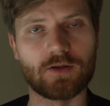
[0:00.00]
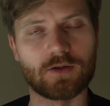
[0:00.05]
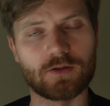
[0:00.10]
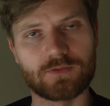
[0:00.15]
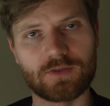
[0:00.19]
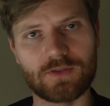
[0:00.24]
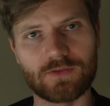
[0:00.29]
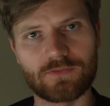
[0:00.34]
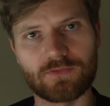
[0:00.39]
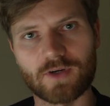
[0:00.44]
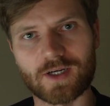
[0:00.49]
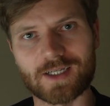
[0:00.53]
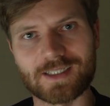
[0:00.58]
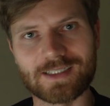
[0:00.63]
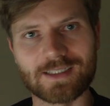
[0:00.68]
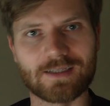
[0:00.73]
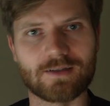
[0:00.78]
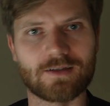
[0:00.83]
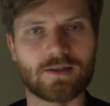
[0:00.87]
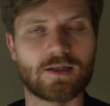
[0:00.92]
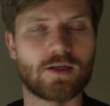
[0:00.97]
of
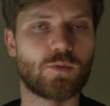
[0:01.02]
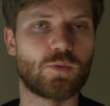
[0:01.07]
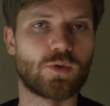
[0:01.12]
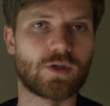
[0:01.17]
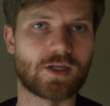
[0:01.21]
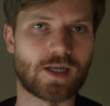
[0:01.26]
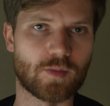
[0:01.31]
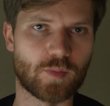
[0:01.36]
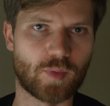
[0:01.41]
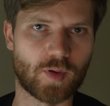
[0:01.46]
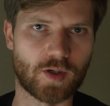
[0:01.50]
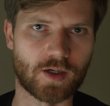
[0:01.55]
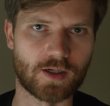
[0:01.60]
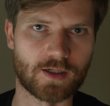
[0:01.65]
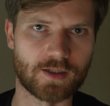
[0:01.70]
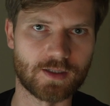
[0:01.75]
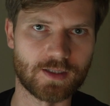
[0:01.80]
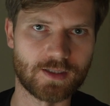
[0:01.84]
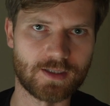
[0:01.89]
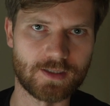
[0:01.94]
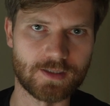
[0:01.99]
defining what
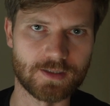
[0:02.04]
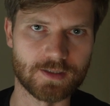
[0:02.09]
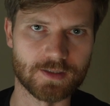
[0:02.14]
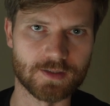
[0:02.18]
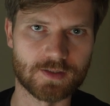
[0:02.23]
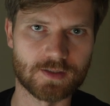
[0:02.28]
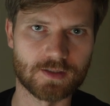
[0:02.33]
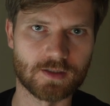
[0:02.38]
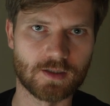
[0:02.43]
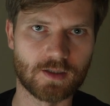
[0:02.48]
empire is.